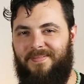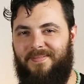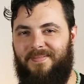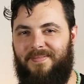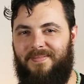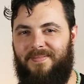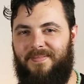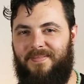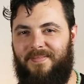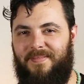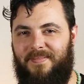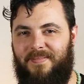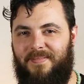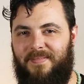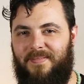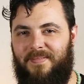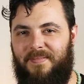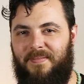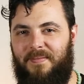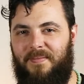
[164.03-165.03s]

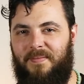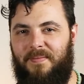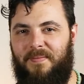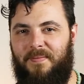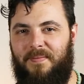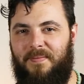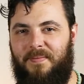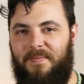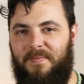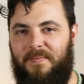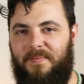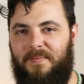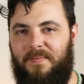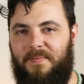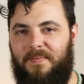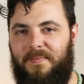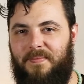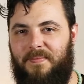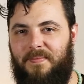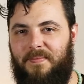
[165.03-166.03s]

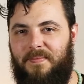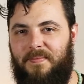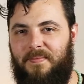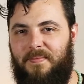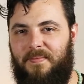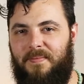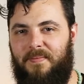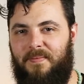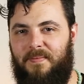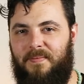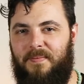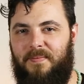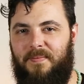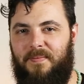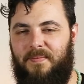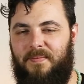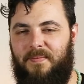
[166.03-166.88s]
The person shown says nothing.